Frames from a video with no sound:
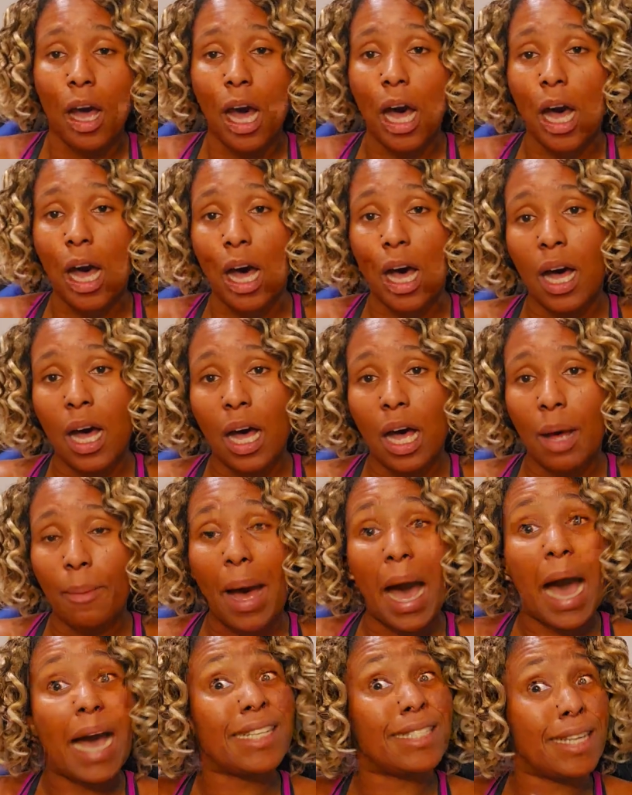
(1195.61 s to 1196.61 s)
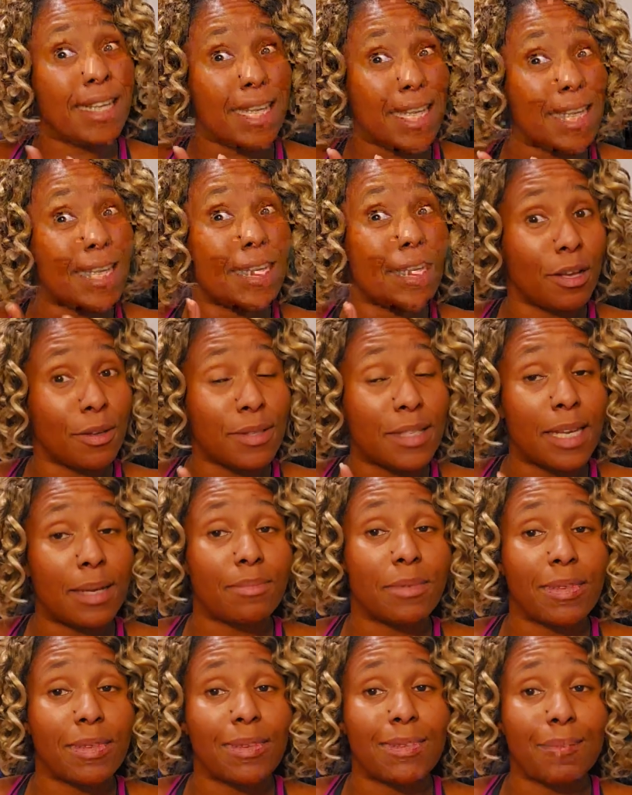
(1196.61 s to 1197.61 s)
Um, I did get a little
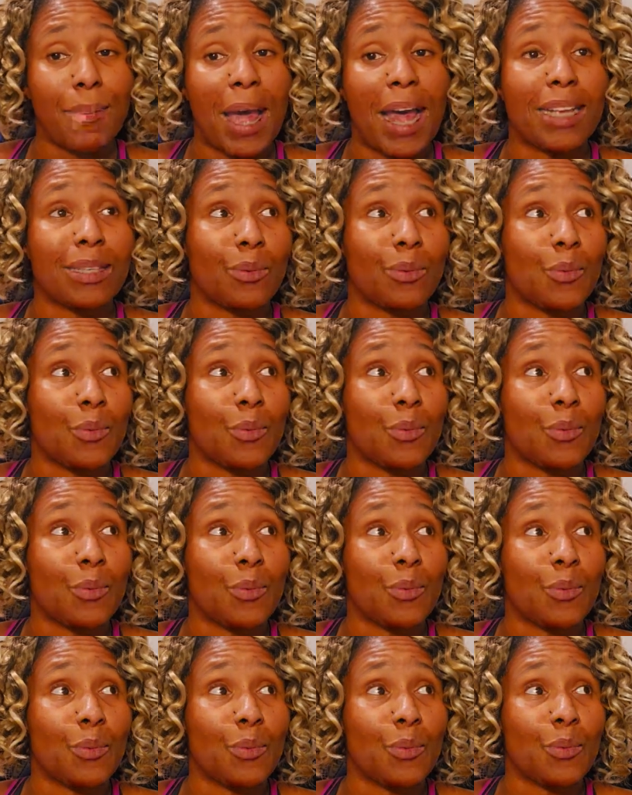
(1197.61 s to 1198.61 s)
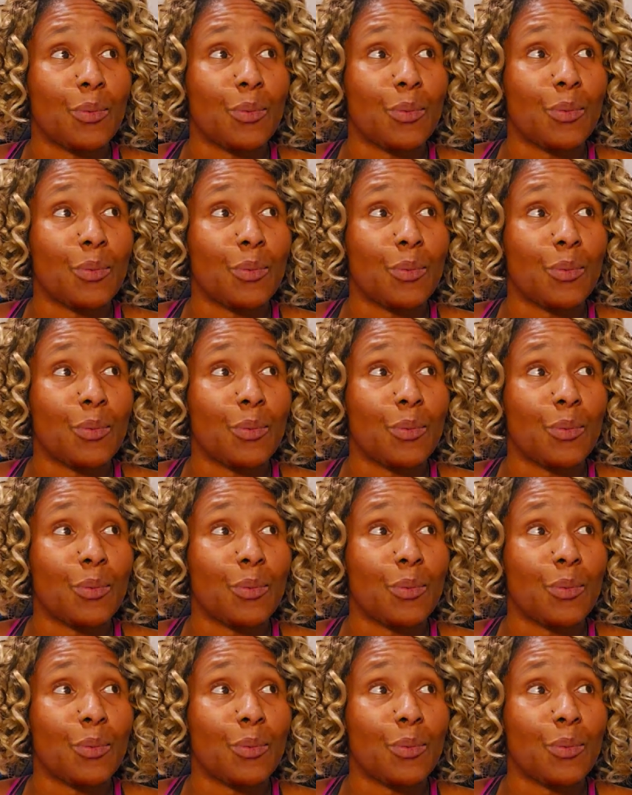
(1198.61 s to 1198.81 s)
tempted this past weekend, but I was like,